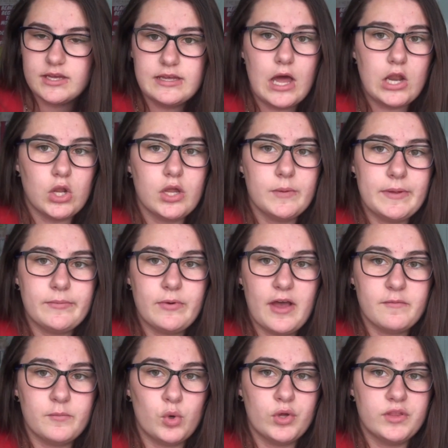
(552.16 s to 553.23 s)
A lot of people
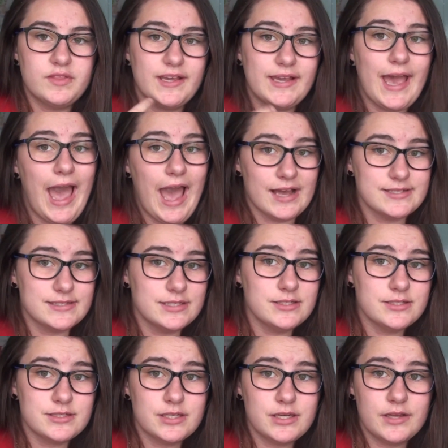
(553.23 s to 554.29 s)
have more thicker
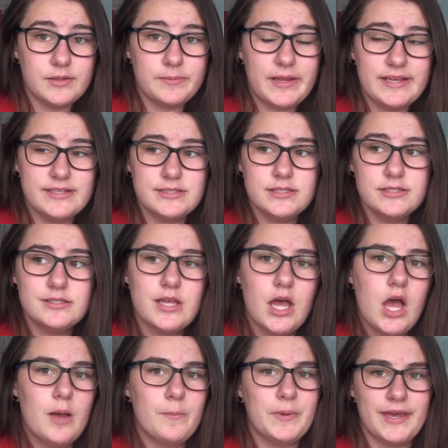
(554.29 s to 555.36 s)
accents than other places,
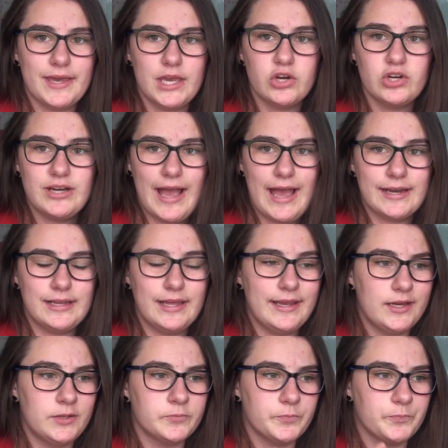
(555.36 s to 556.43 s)
but here in
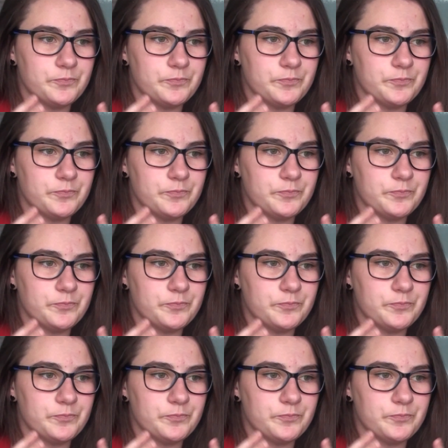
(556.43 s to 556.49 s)
Adelaide,